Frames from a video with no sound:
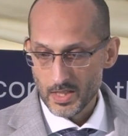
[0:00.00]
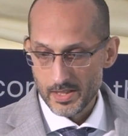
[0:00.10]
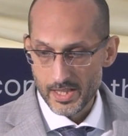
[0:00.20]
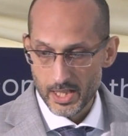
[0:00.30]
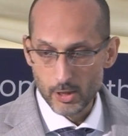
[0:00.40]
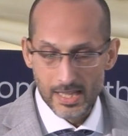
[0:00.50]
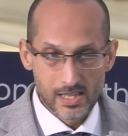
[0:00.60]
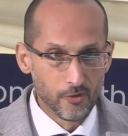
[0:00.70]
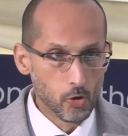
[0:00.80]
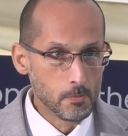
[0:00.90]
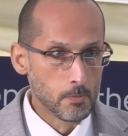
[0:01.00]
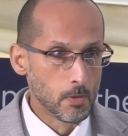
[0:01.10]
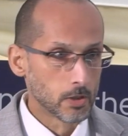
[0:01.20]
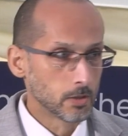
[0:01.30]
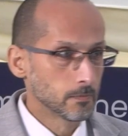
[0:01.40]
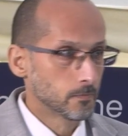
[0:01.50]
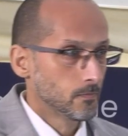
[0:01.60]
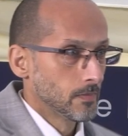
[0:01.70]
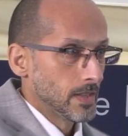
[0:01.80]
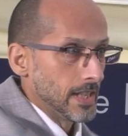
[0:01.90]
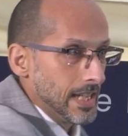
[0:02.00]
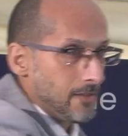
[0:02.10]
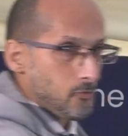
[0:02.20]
So the transformer model, it